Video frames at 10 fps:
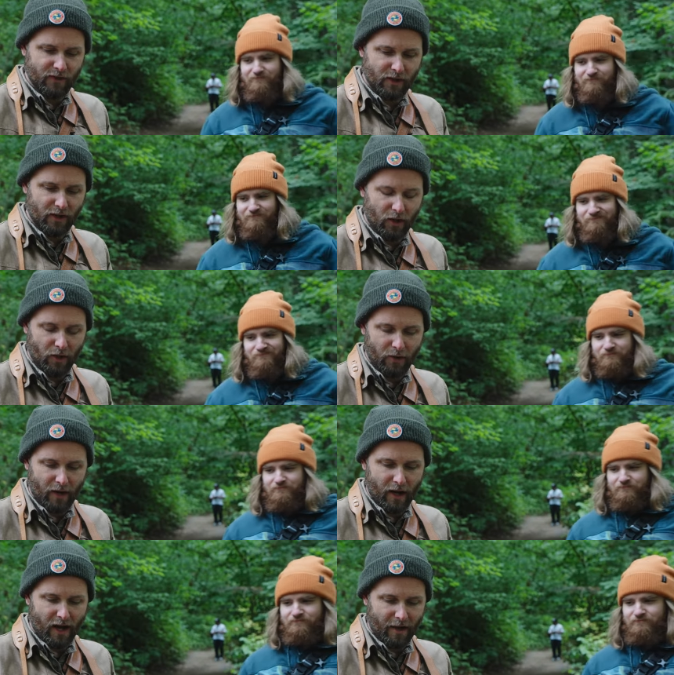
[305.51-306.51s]
Speaker 1: video.
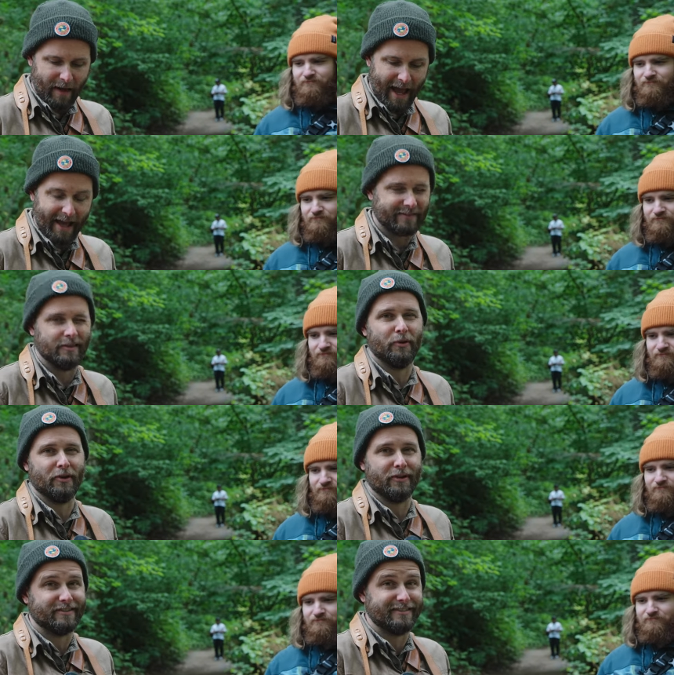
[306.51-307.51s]
Um, I accidentally put
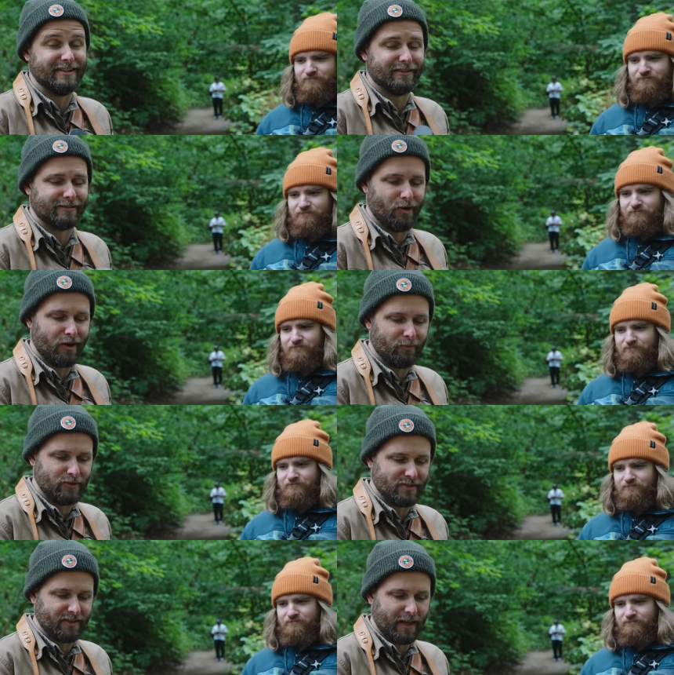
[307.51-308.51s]
it on C to start,
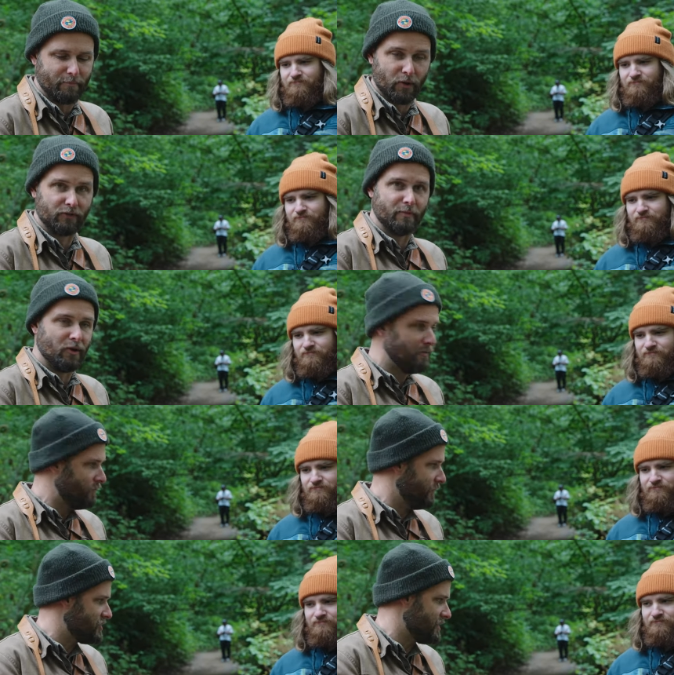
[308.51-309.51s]
which is like burst
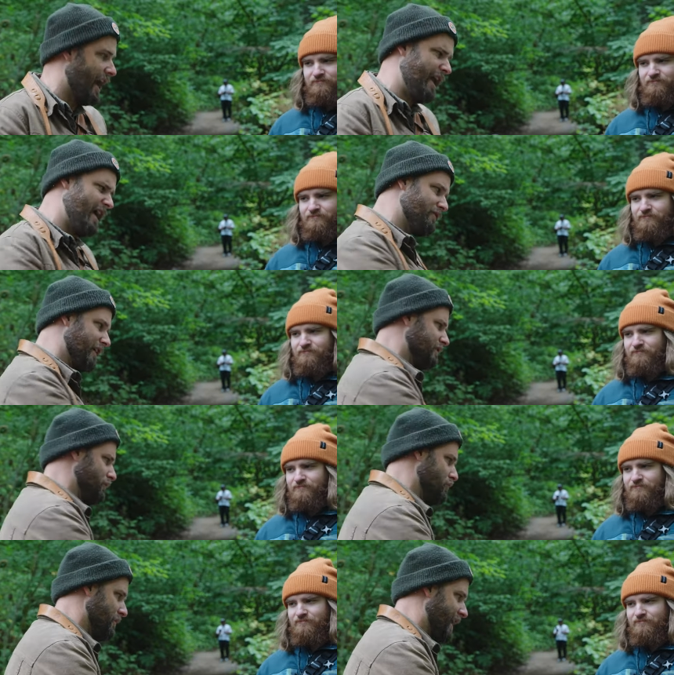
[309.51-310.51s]
mode, which I have that
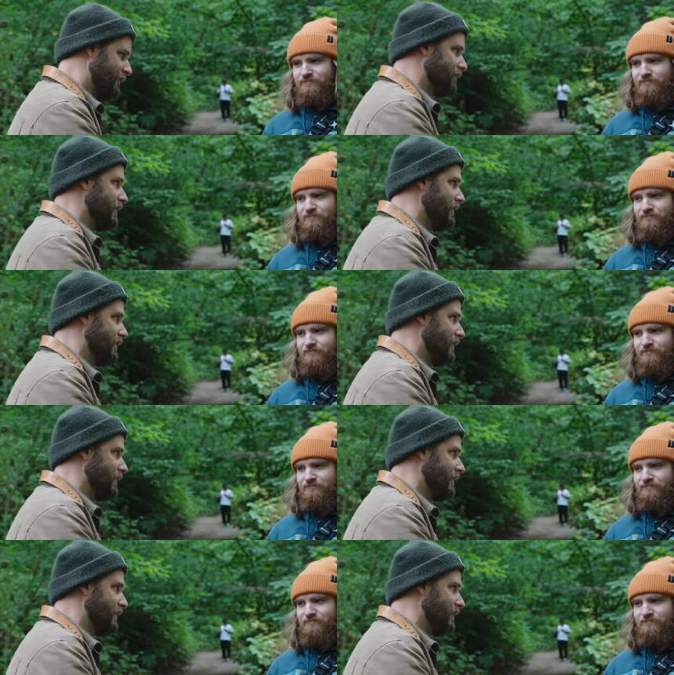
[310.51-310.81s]
too, but I have to